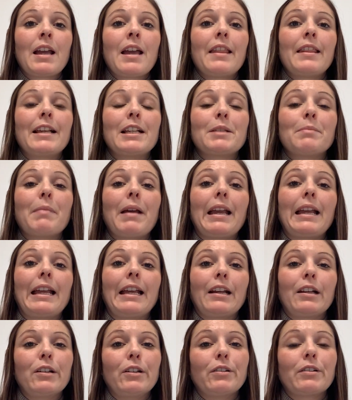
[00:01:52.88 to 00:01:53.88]
This may
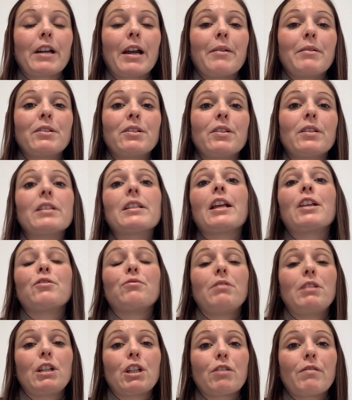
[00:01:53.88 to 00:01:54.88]
include going to the
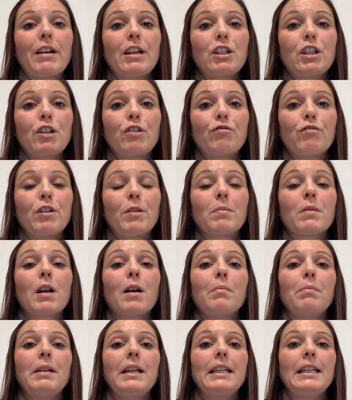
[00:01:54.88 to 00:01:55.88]
sensory integration room,
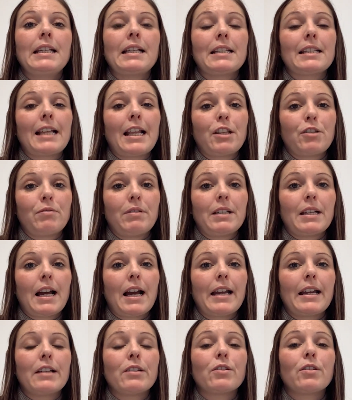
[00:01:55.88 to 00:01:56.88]
completing a sensory
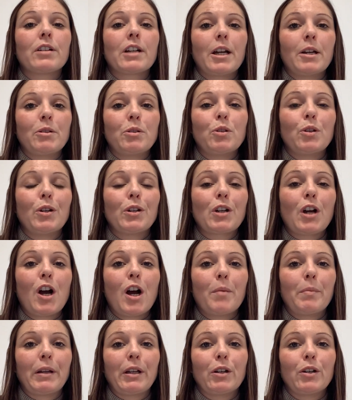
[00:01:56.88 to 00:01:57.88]
diet or going to a
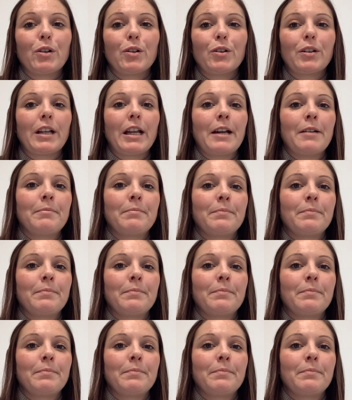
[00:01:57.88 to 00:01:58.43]
calming corner.